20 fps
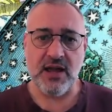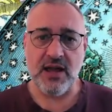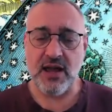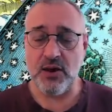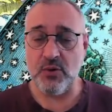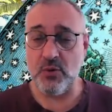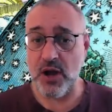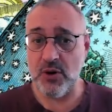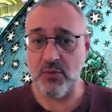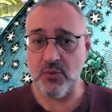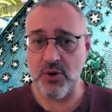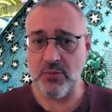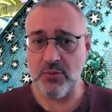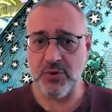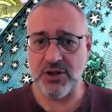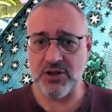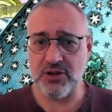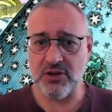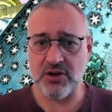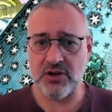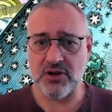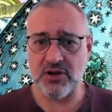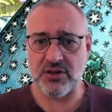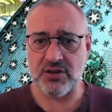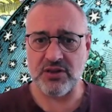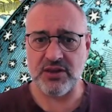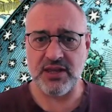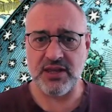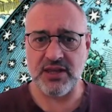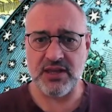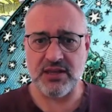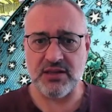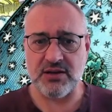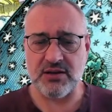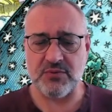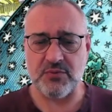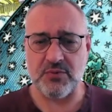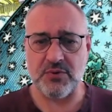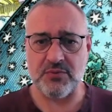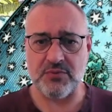And when we look at
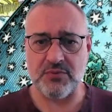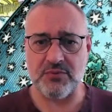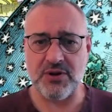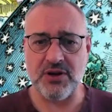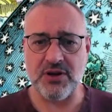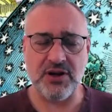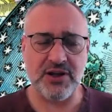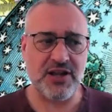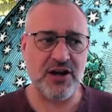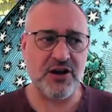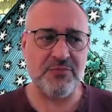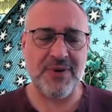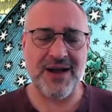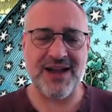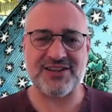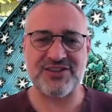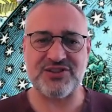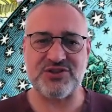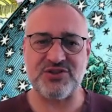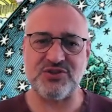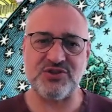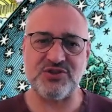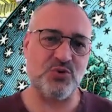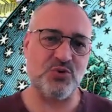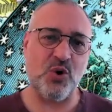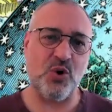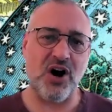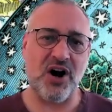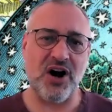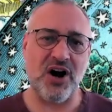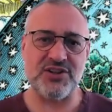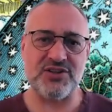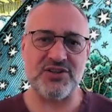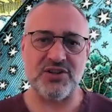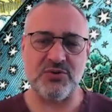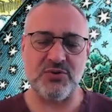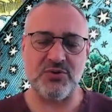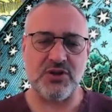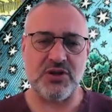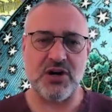when I go back to what I
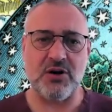do,